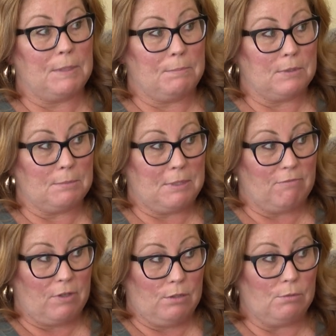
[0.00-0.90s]
people to be
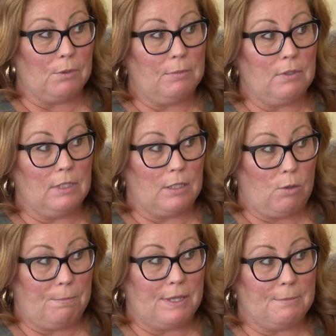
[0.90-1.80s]
vulnerable and
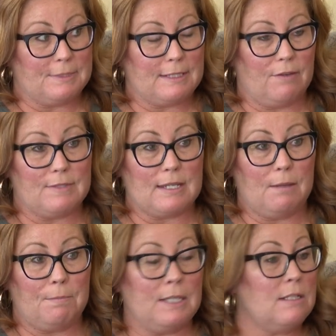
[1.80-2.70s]
open themselves
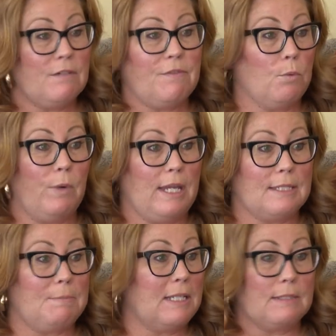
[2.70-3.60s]
up in different
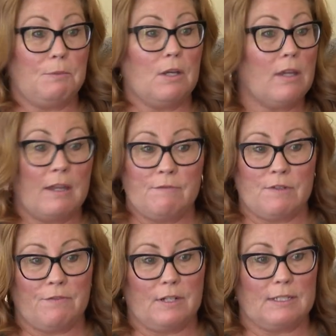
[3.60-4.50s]
ways because we all have
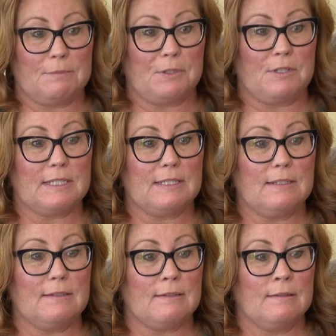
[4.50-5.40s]
different
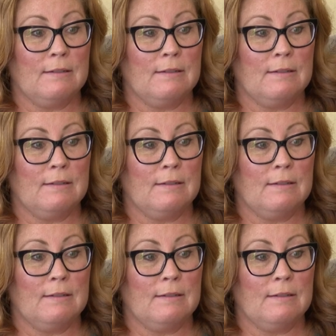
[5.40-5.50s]
experiences.